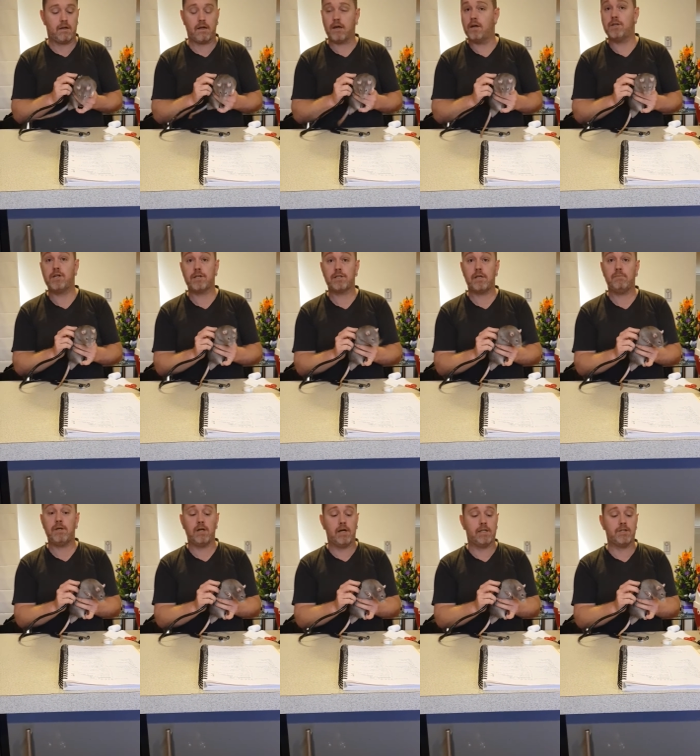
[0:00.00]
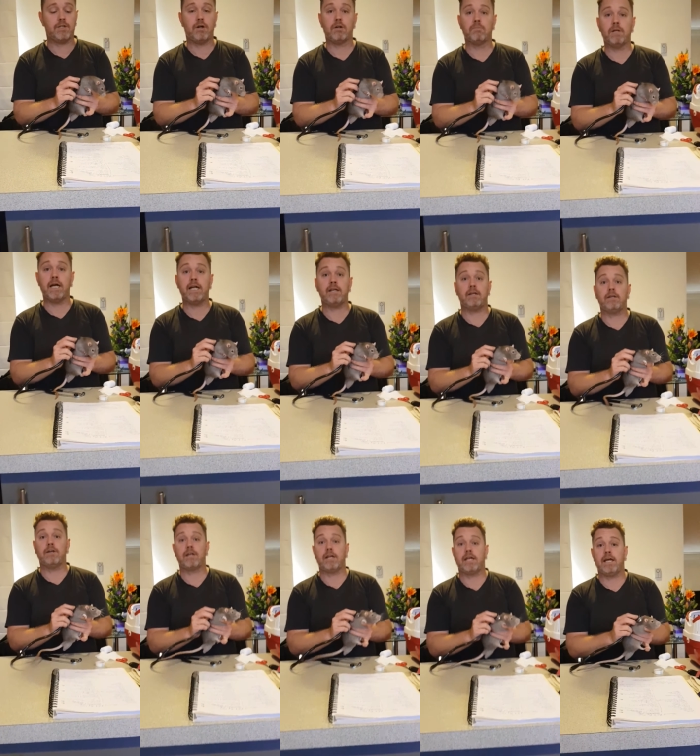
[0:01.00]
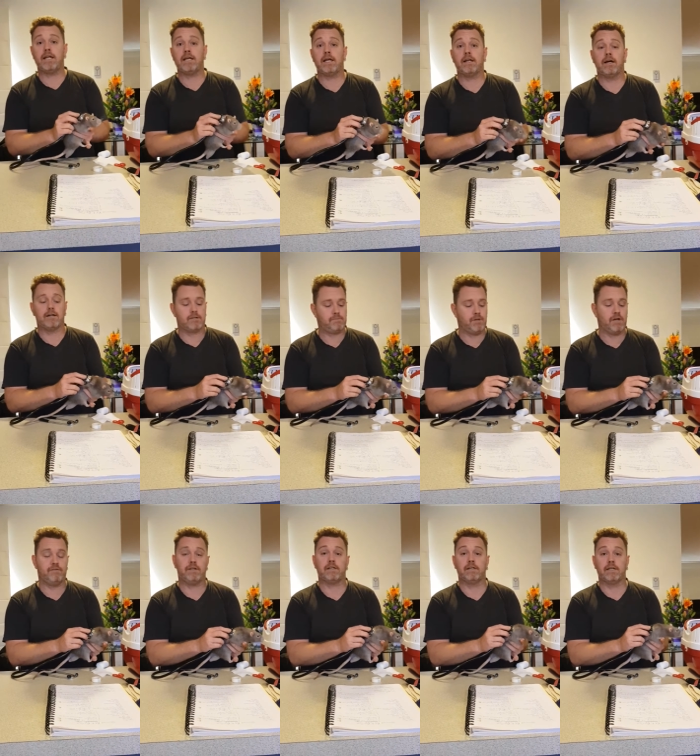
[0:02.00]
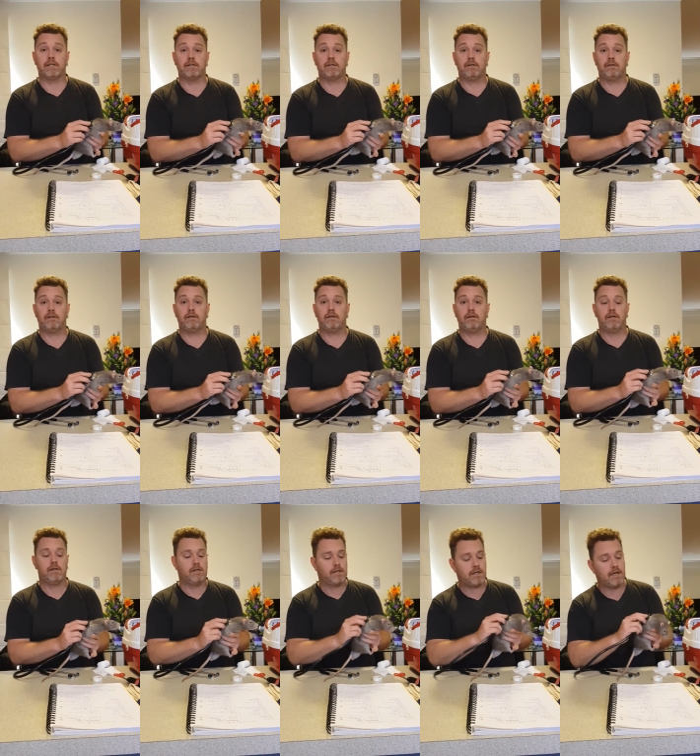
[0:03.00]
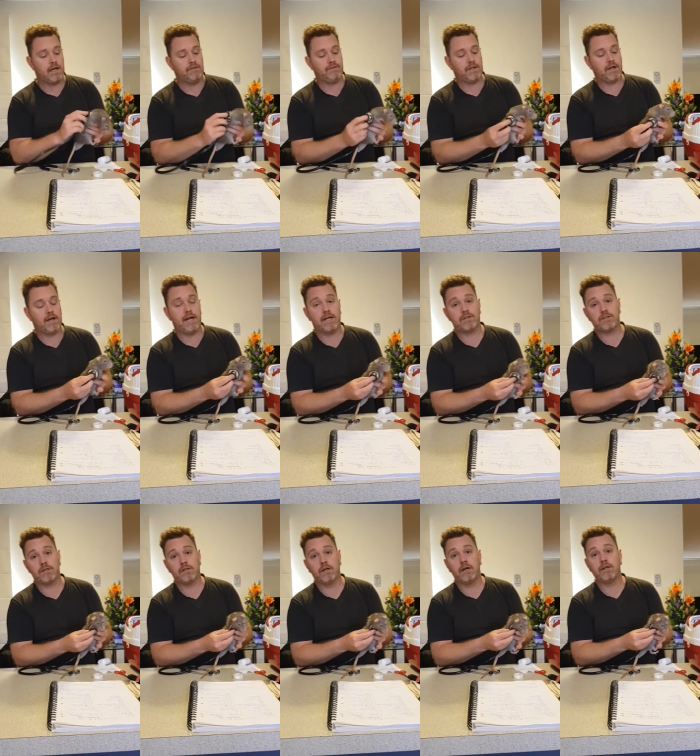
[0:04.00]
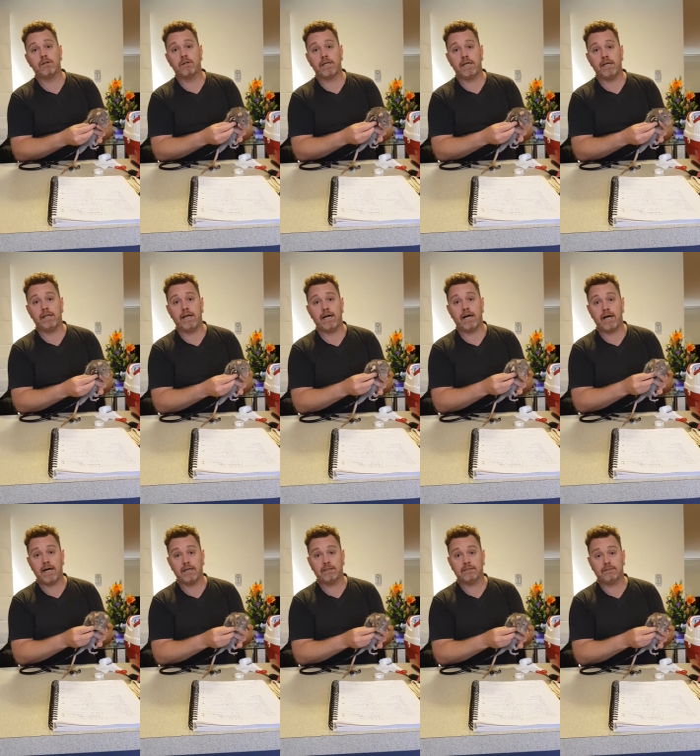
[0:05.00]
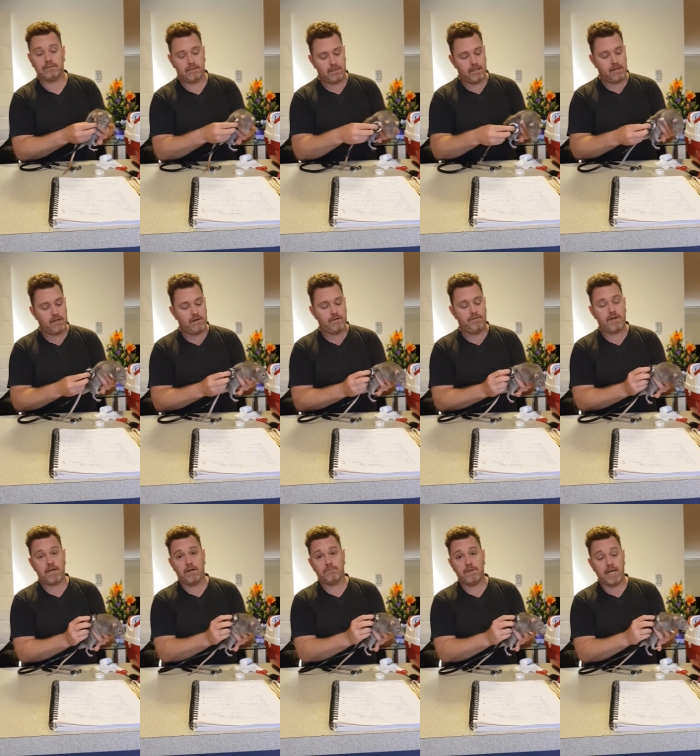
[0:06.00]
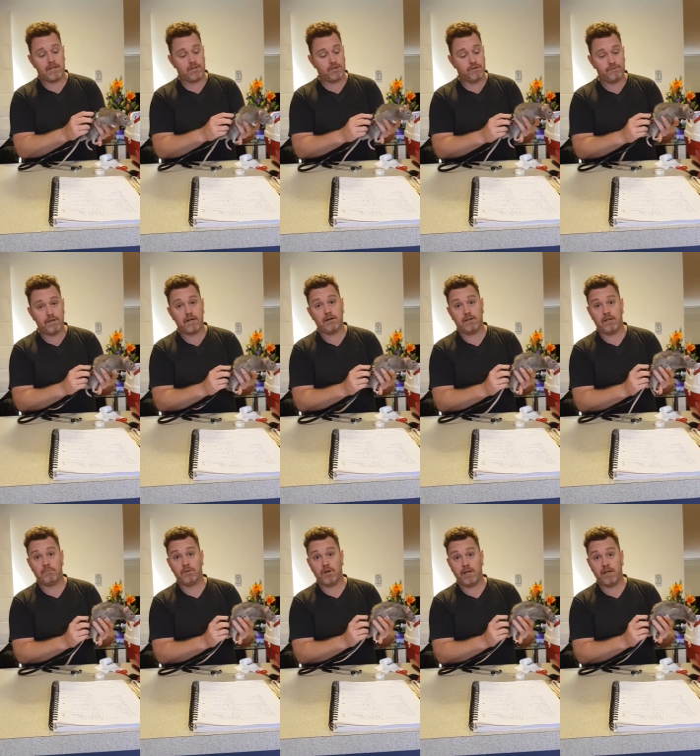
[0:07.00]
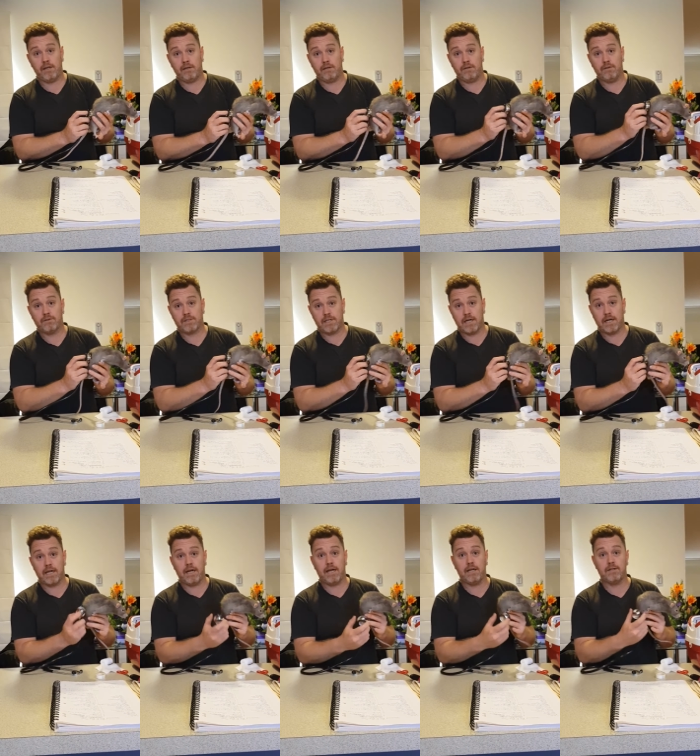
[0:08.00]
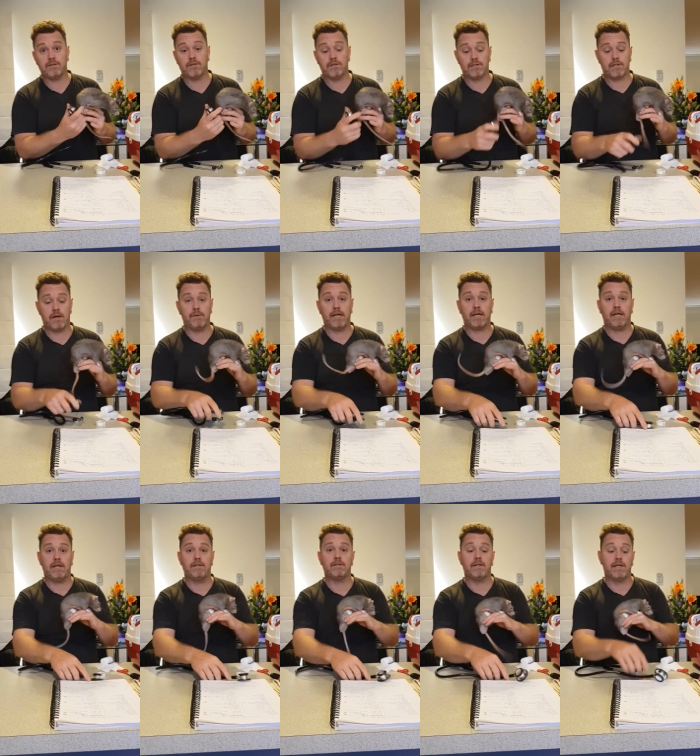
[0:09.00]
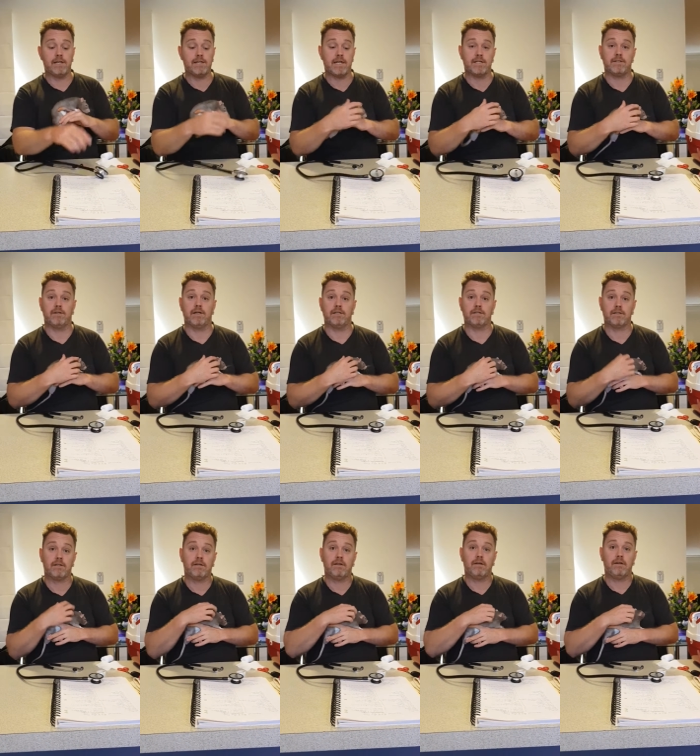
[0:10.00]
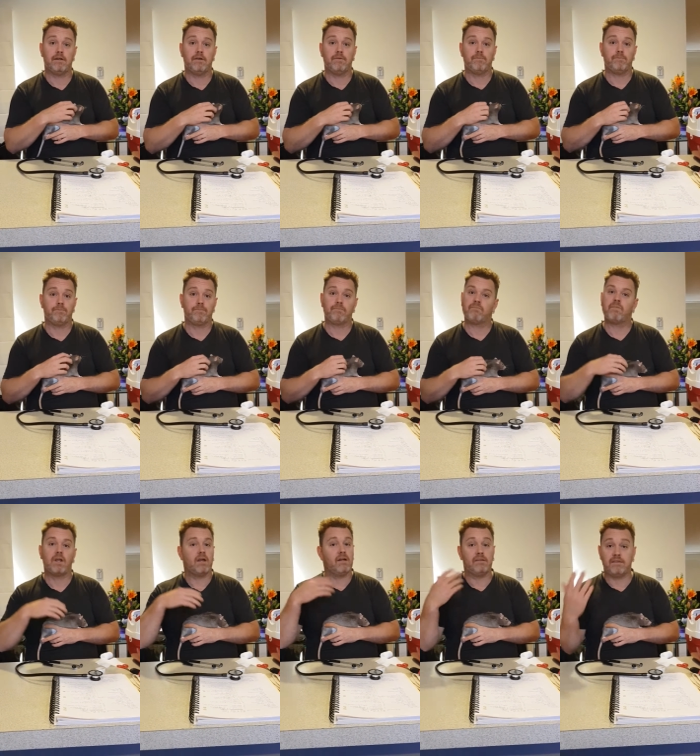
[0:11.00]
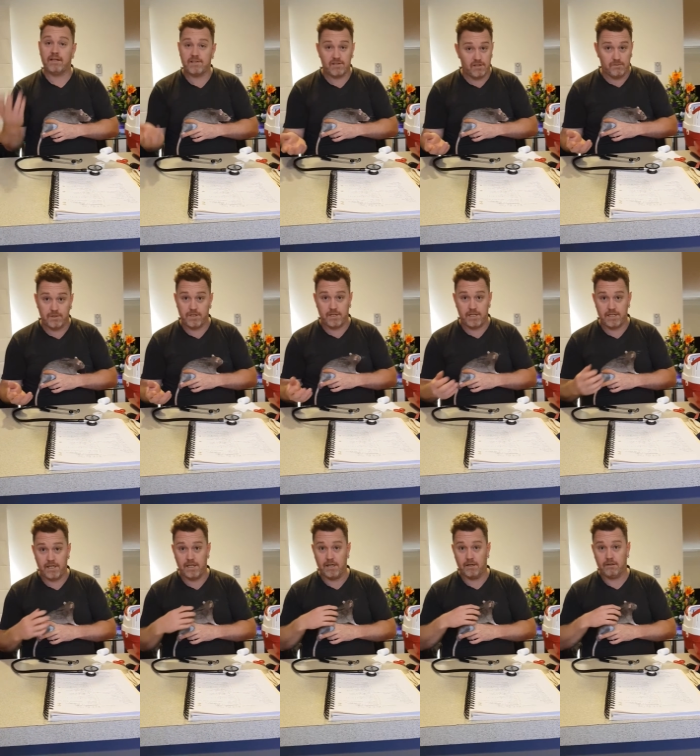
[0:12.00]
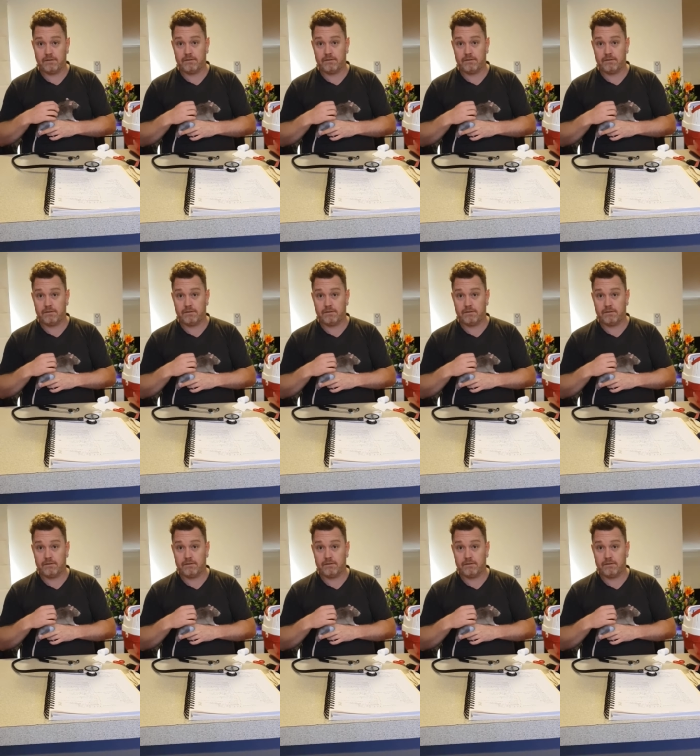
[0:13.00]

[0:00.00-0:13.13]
go just in behind the shoulder blade, you can hear their lungs perfectly. Okay, if you go down too low, you'll hear their heart. If you come down too far on their body, you'll start getting into the stomach, into the intestines. That's not what you need to hear.